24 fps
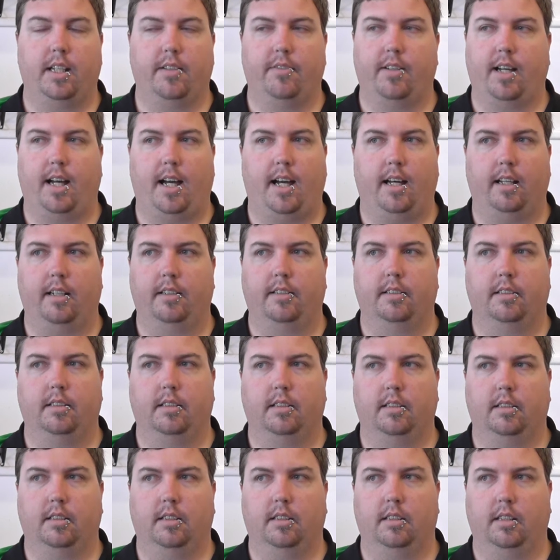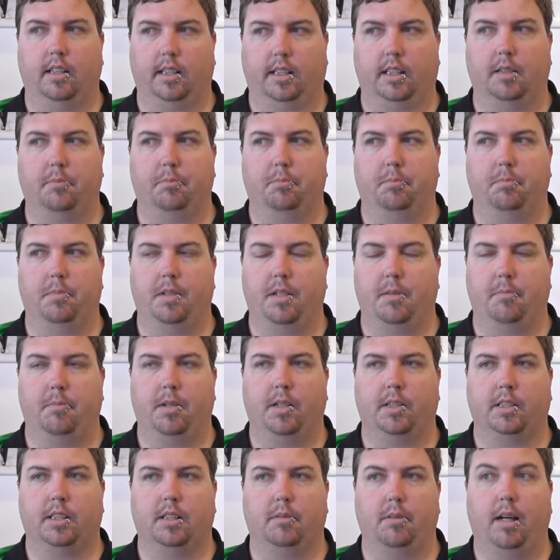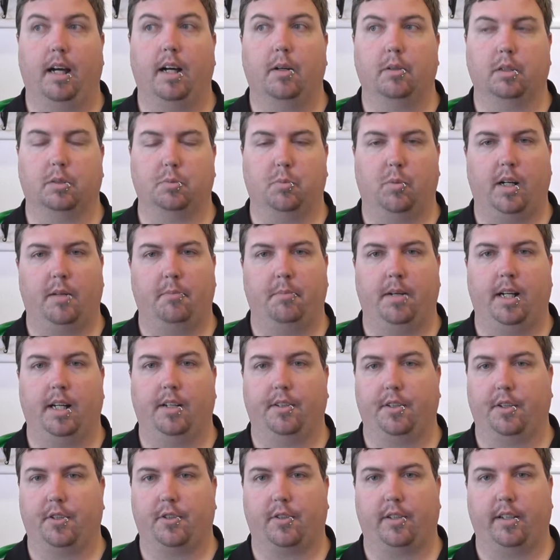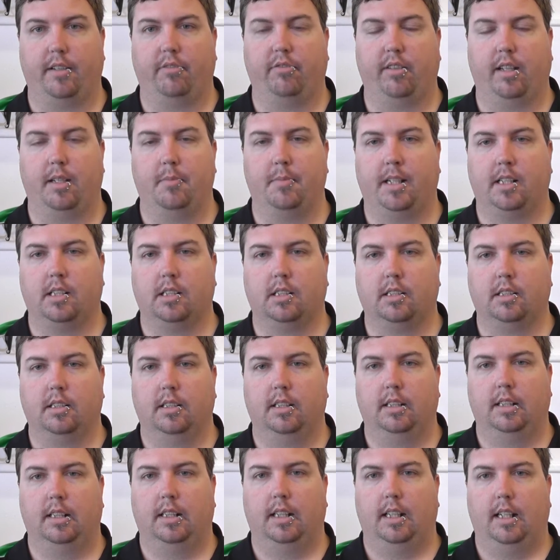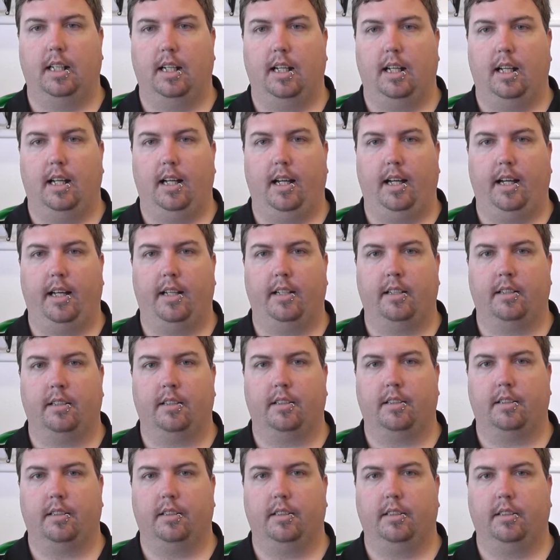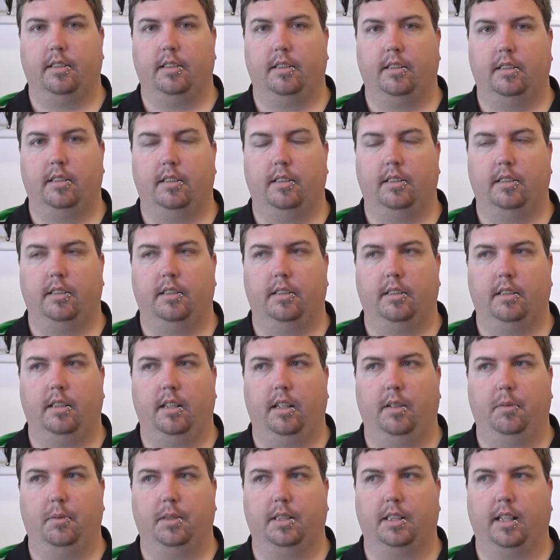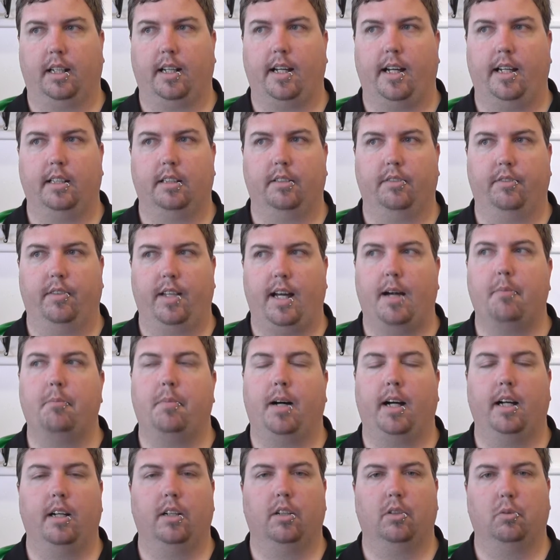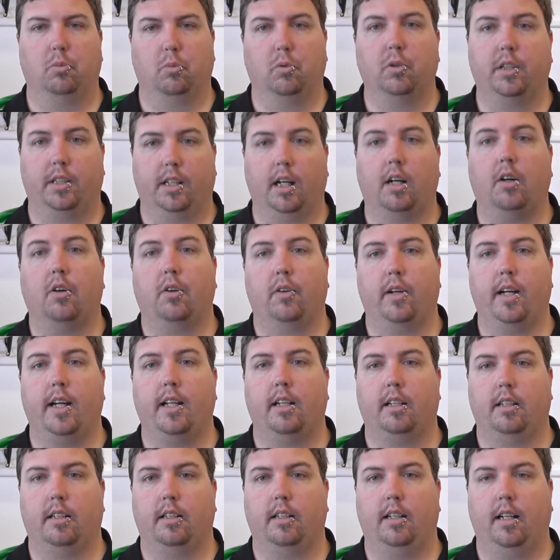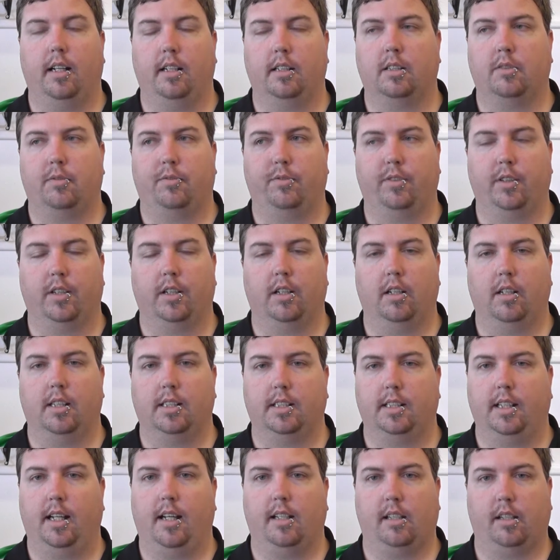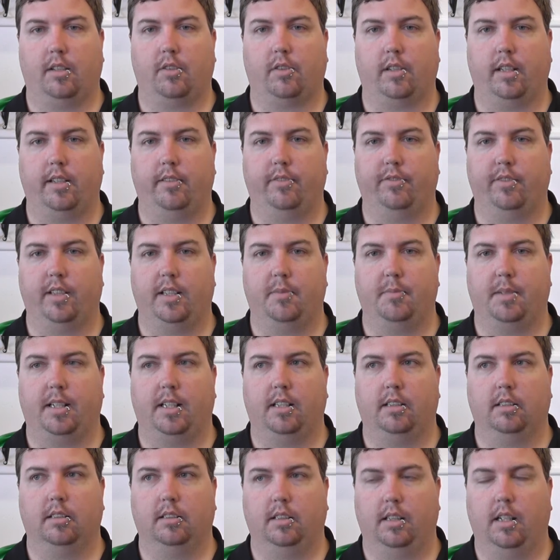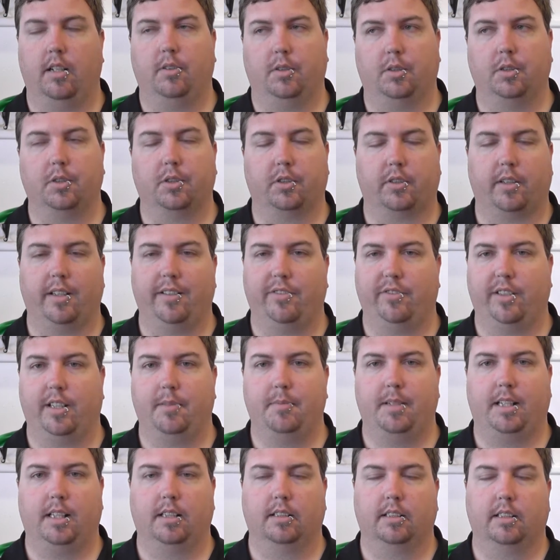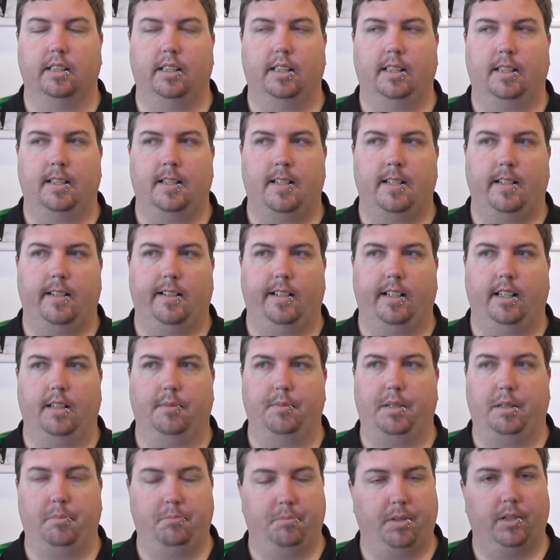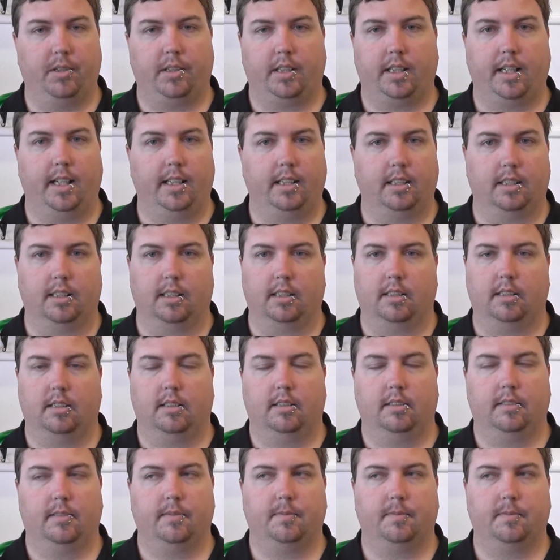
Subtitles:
ever had, like the most amount was one male to 3 females. And it was a case of that male would go around and fertilise the other 3 female, all 3 females, in both cases,